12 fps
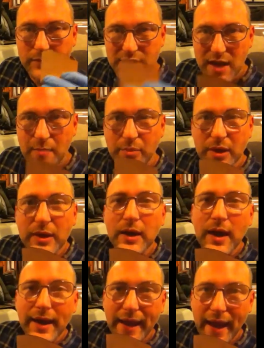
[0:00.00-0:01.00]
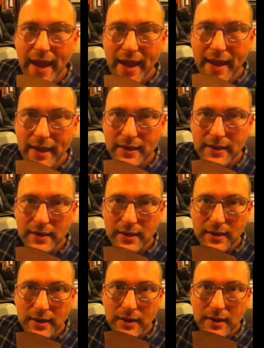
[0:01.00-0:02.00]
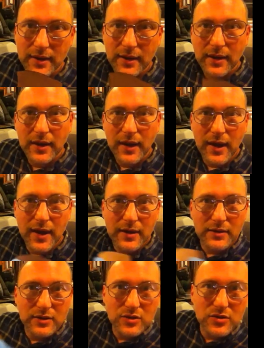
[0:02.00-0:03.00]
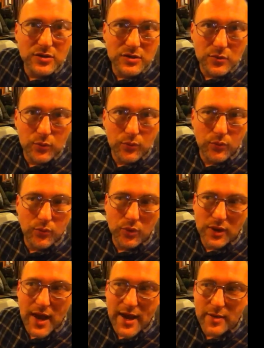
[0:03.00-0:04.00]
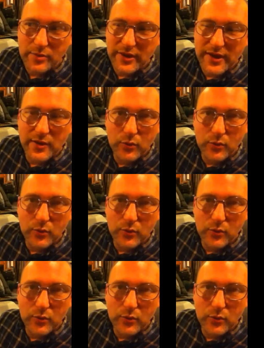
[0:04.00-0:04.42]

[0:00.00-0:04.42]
template I had and could reliably,